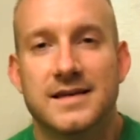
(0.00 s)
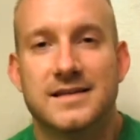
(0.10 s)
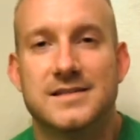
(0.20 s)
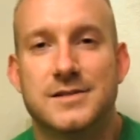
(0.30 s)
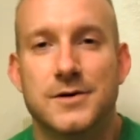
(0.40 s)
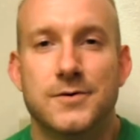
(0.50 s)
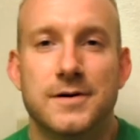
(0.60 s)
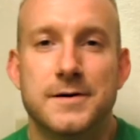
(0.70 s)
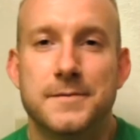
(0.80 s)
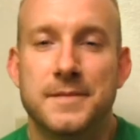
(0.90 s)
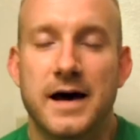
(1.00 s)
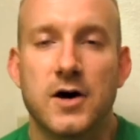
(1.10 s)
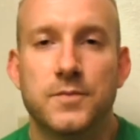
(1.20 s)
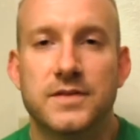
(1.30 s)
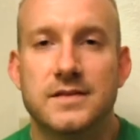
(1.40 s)
So um, I
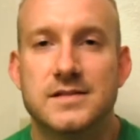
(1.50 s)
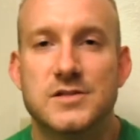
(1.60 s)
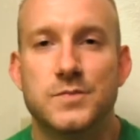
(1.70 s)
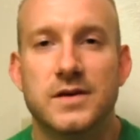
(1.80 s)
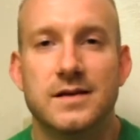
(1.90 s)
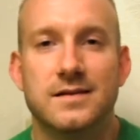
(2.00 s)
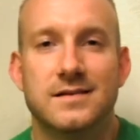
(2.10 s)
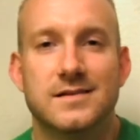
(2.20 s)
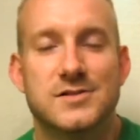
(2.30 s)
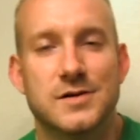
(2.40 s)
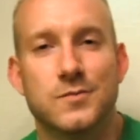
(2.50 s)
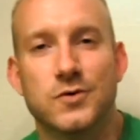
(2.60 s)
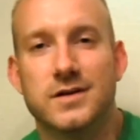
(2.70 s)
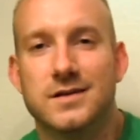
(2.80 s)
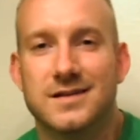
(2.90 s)
hope that this has been
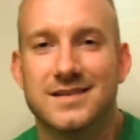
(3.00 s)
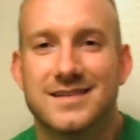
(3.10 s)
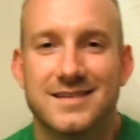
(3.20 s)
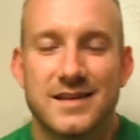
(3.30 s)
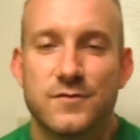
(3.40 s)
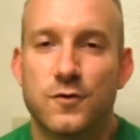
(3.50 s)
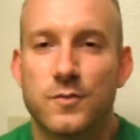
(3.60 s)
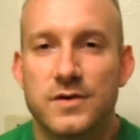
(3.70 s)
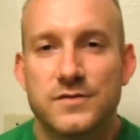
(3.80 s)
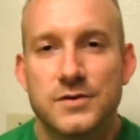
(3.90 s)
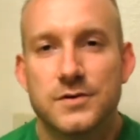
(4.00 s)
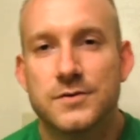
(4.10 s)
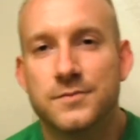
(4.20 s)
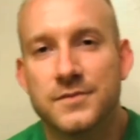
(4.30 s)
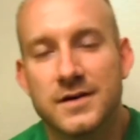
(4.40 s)
somewhat informative to
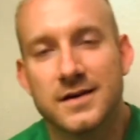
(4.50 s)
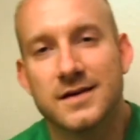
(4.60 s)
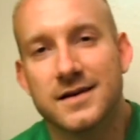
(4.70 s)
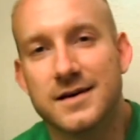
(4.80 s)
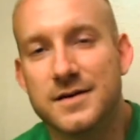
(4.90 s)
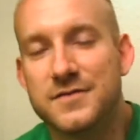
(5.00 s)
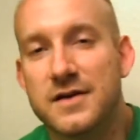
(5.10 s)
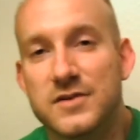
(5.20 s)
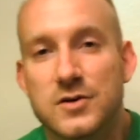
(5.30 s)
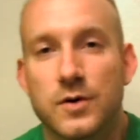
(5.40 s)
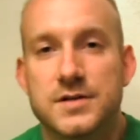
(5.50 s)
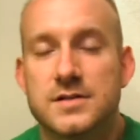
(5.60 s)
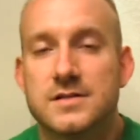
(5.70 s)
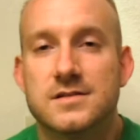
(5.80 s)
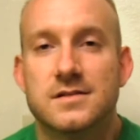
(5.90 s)
you. Uh, if you have any
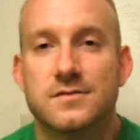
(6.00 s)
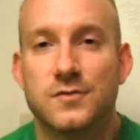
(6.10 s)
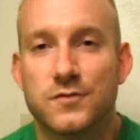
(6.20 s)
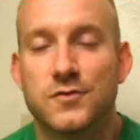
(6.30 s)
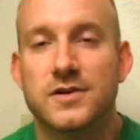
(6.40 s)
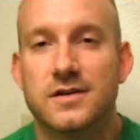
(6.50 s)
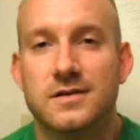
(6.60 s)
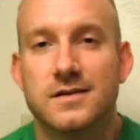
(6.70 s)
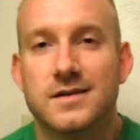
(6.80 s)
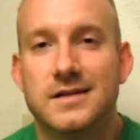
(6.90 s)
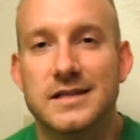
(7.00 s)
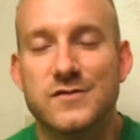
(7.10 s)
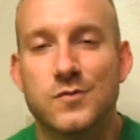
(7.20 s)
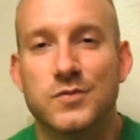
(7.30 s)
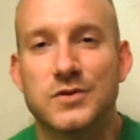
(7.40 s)
questions, feel free to
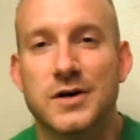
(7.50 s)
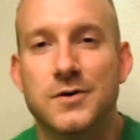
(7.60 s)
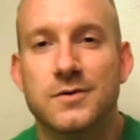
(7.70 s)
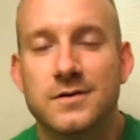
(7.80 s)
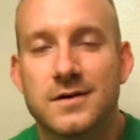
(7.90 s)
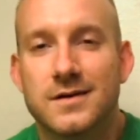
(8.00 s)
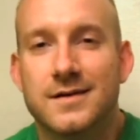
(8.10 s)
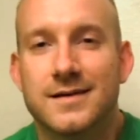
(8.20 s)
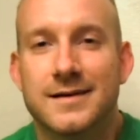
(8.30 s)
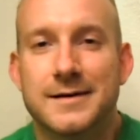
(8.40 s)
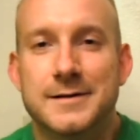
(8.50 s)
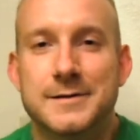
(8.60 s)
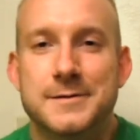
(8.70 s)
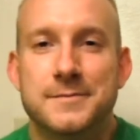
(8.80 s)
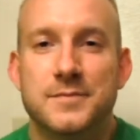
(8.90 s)
leave them below.
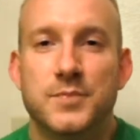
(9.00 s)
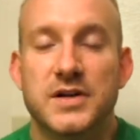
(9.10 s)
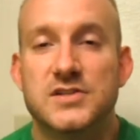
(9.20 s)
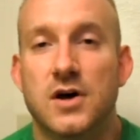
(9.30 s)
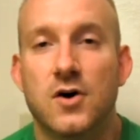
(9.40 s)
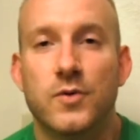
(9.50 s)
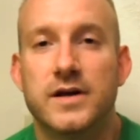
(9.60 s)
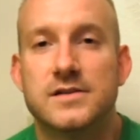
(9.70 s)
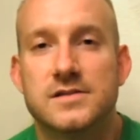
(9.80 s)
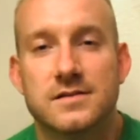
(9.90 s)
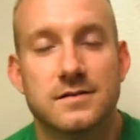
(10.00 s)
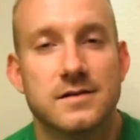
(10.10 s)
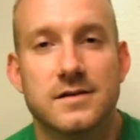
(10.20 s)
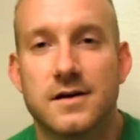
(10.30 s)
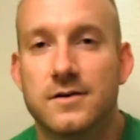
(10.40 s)
Um, but as always,
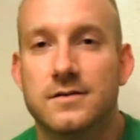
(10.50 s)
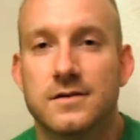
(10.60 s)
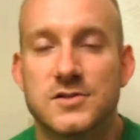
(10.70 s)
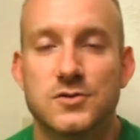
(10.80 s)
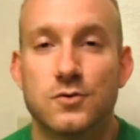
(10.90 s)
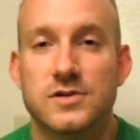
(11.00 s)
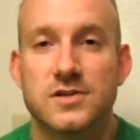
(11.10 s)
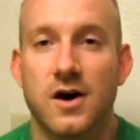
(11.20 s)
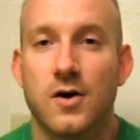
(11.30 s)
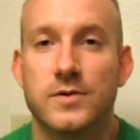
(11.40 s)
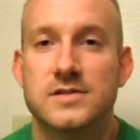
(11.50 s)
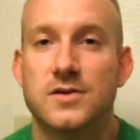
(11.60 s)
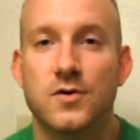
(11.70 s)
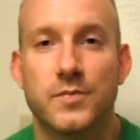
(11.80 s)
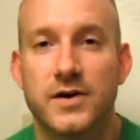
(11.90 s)
you know, a story is always
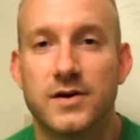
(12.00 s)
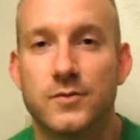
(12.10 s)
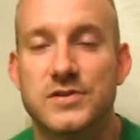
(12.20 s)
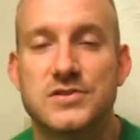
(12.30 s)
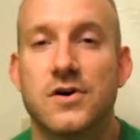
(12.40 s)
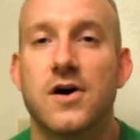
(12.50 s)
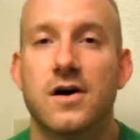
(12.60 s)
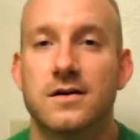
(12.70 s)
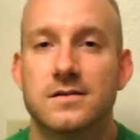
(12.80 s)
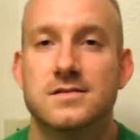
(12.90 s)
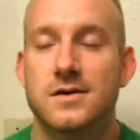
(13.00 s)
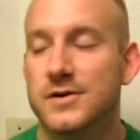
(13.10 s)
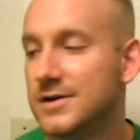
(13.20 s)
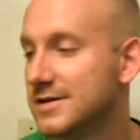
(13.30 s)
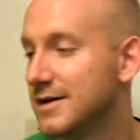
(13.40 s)
told better with song. So
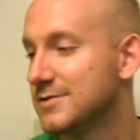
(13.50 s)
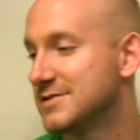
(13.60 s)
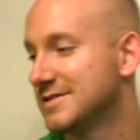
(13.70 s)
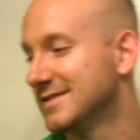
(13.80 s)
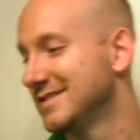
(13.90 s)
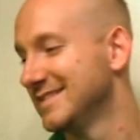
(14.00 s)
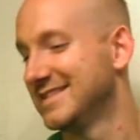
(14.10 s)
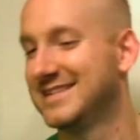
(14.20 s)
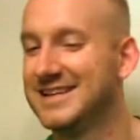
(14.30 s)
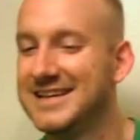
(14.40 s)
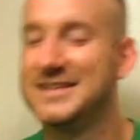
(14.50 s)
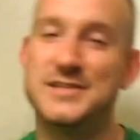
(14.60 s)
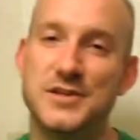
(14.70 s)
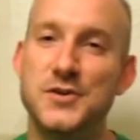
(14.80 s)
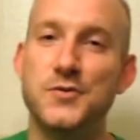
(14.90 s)
here it goes.
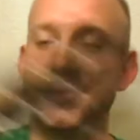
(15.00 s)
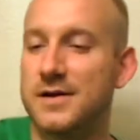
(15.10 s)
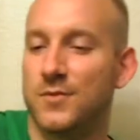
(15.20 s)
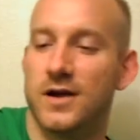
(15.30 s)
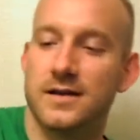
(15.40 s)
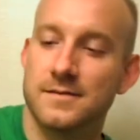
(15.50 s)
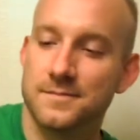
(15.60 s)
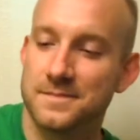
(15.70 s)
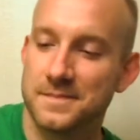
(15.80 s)
This is a new one I'm writing.